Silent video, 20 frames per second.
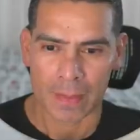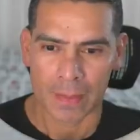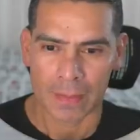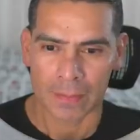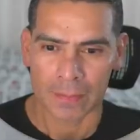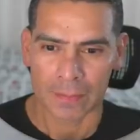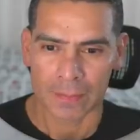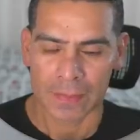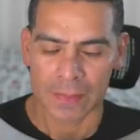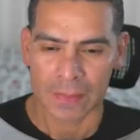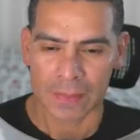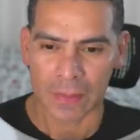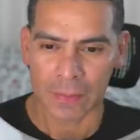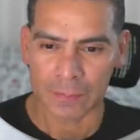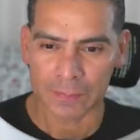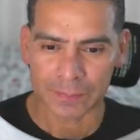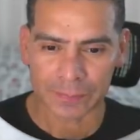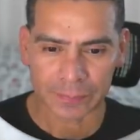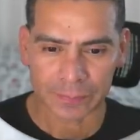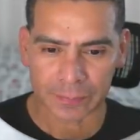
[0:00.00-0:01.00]
So
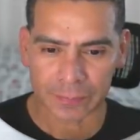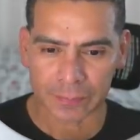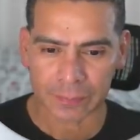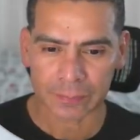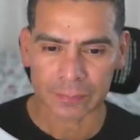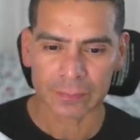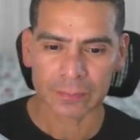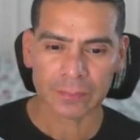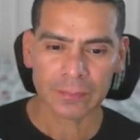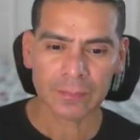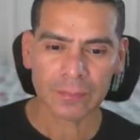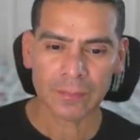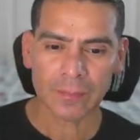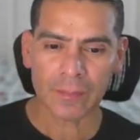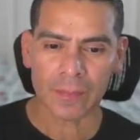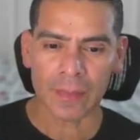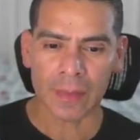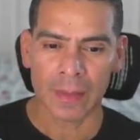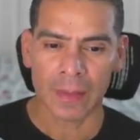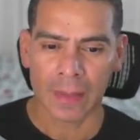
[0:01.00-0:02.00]

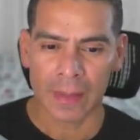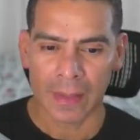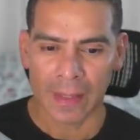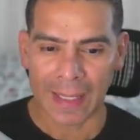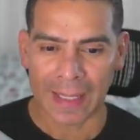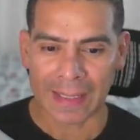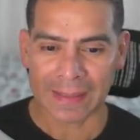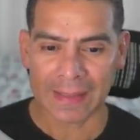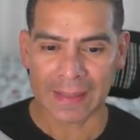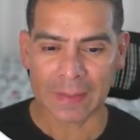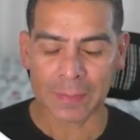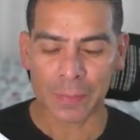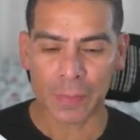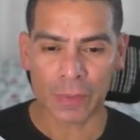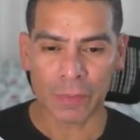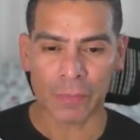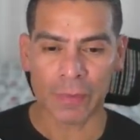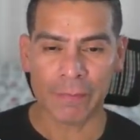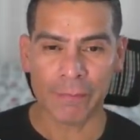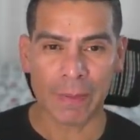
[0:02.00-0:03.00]
at this
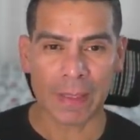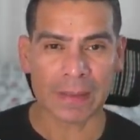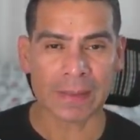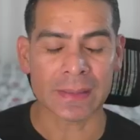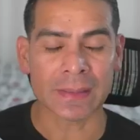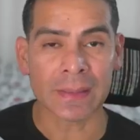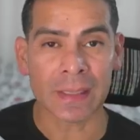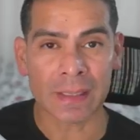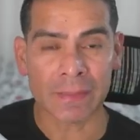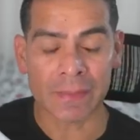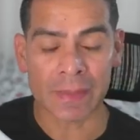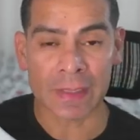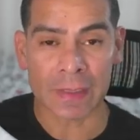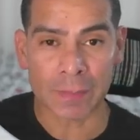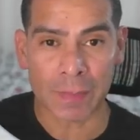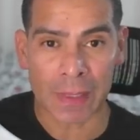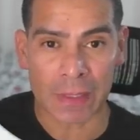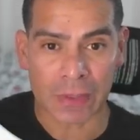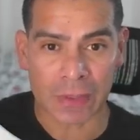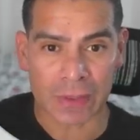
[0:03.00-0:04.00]
point, we've passed a ton of
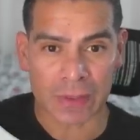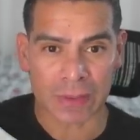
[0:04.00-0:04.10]
inspections.